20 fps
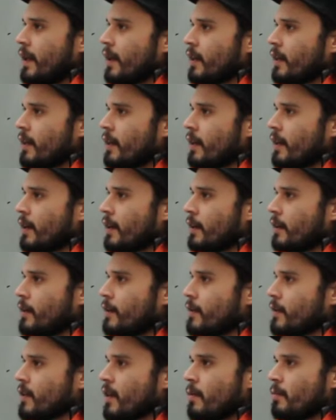to
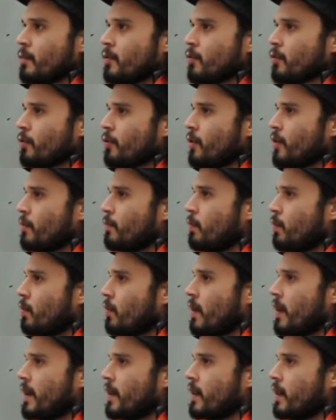some sort of
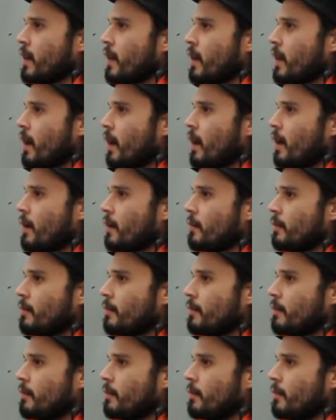point
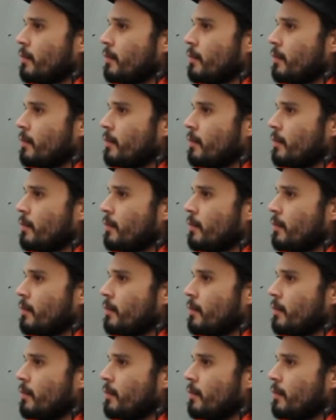um,